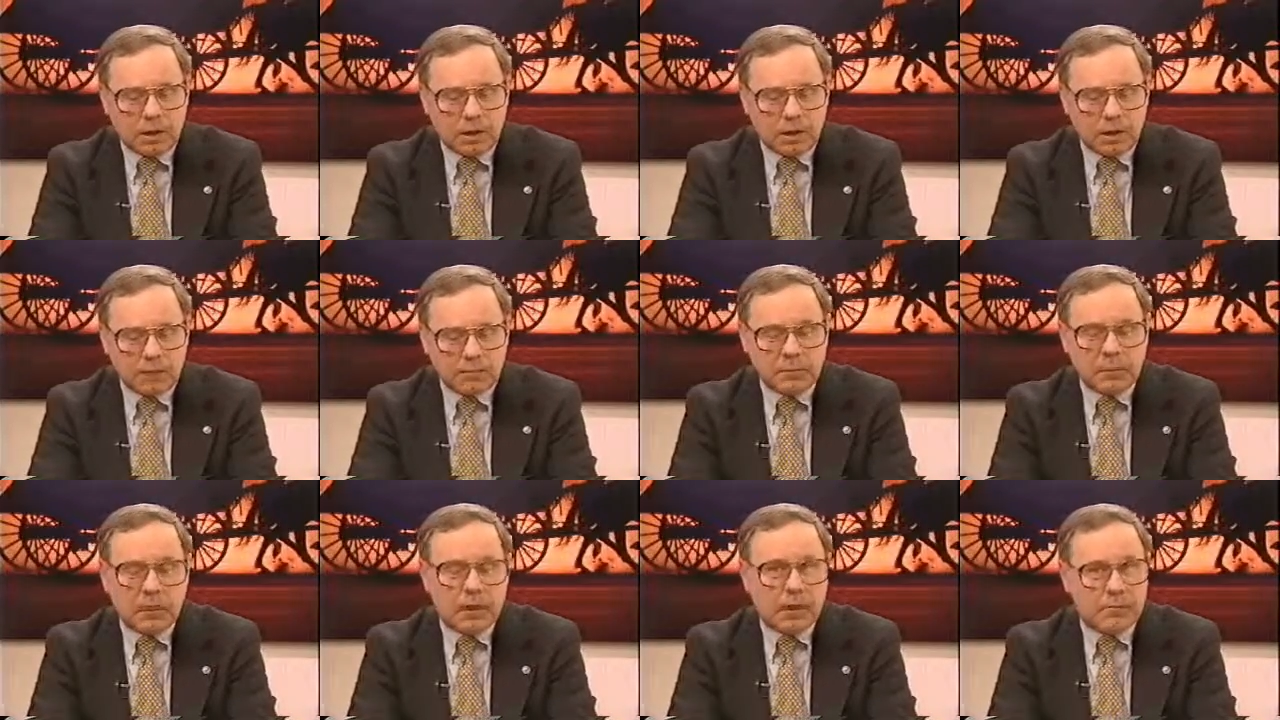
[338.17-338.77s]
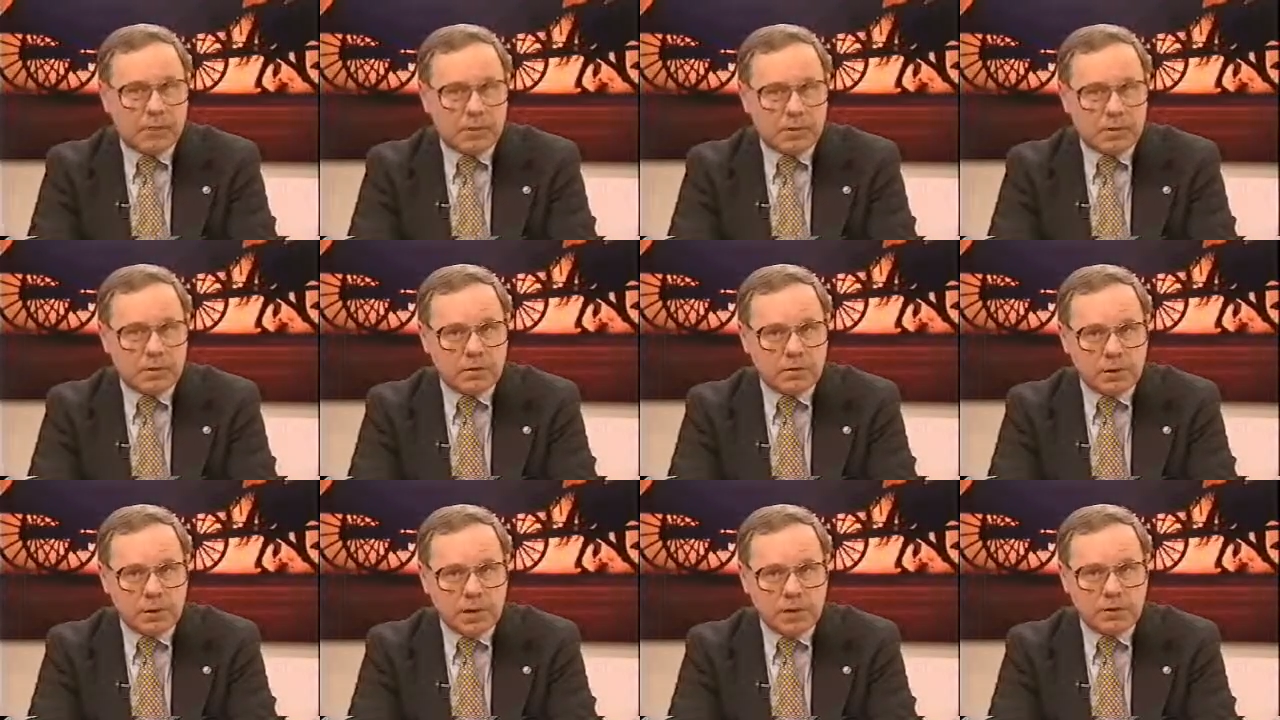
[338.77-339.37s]
to cover their
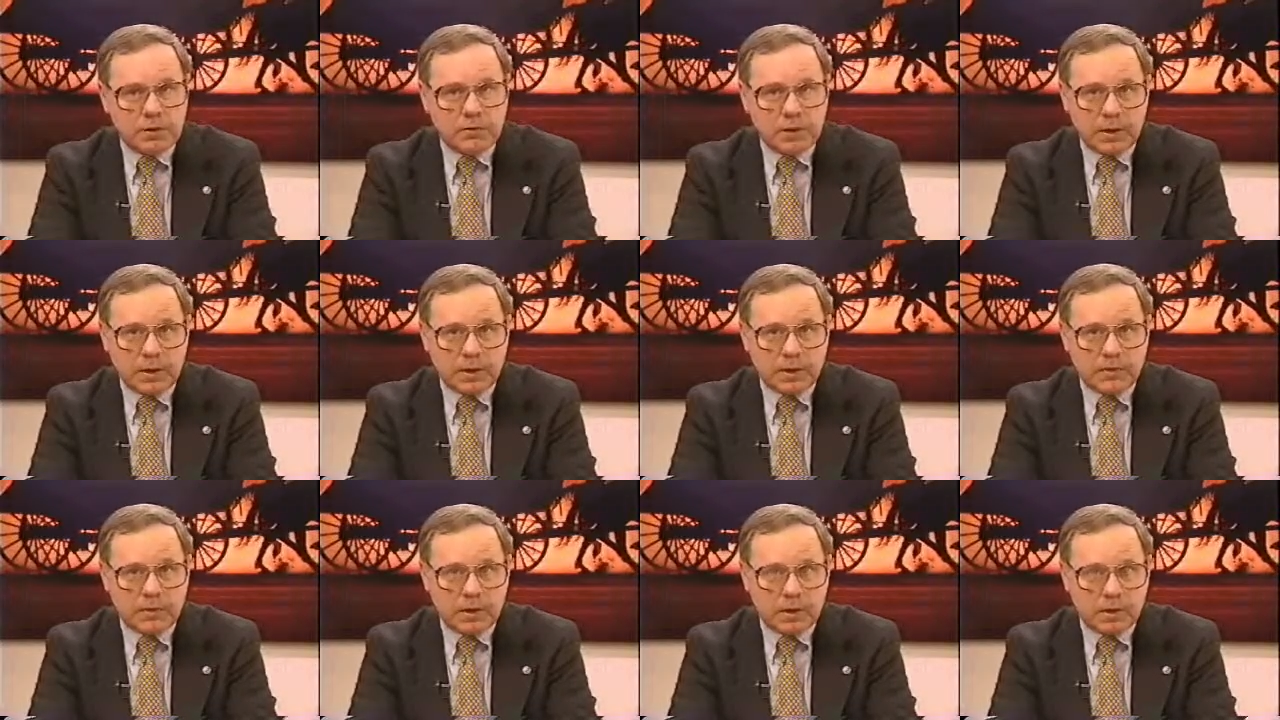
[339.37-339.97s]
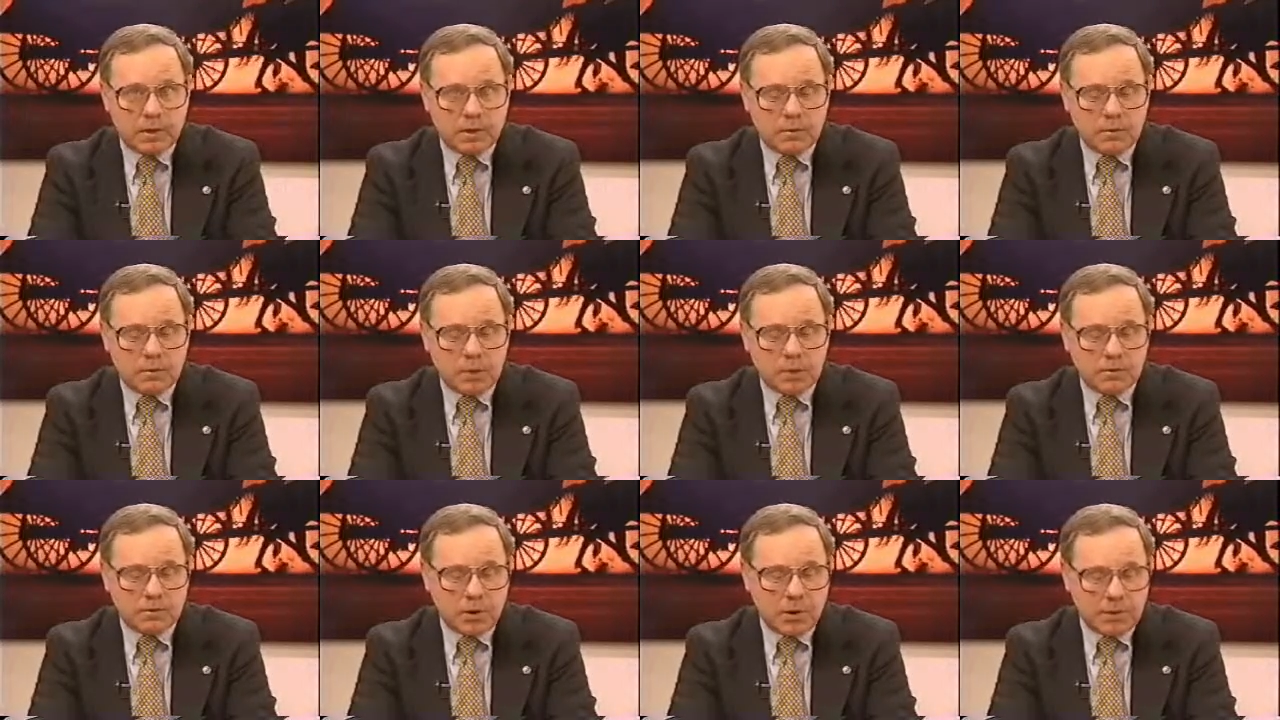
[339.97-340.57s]
overhead and to
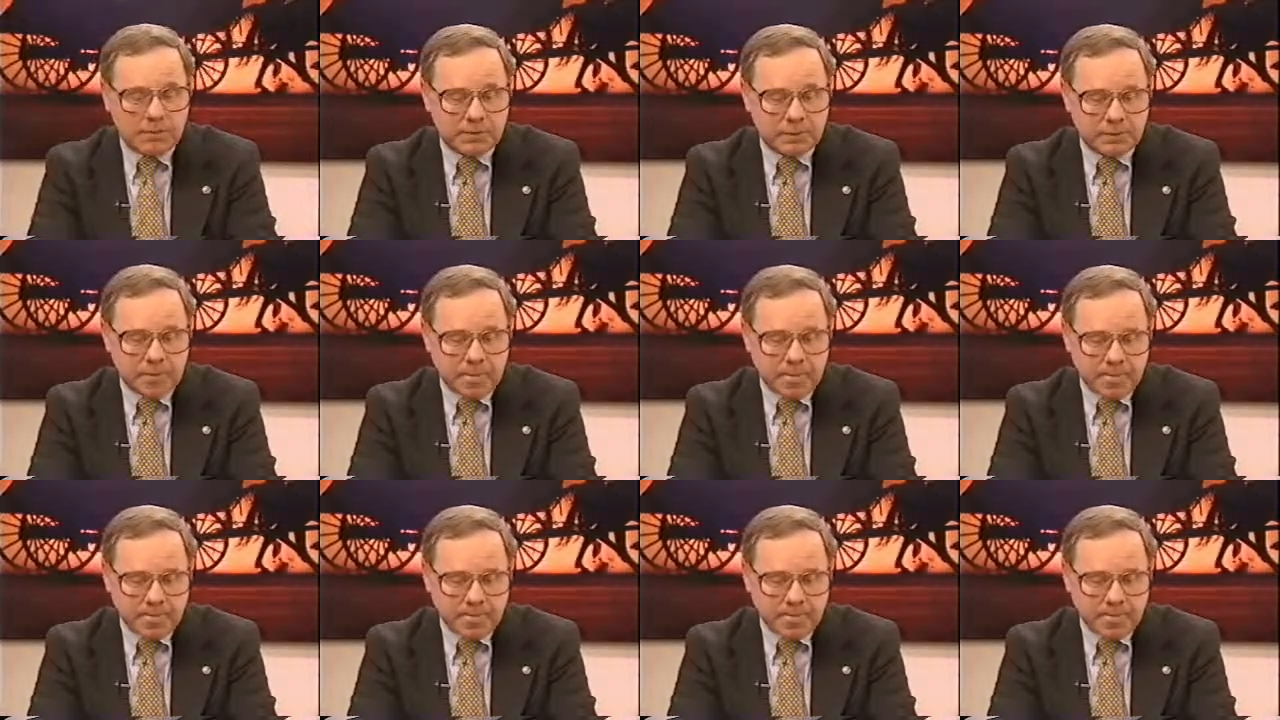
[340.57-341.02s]
make a profit.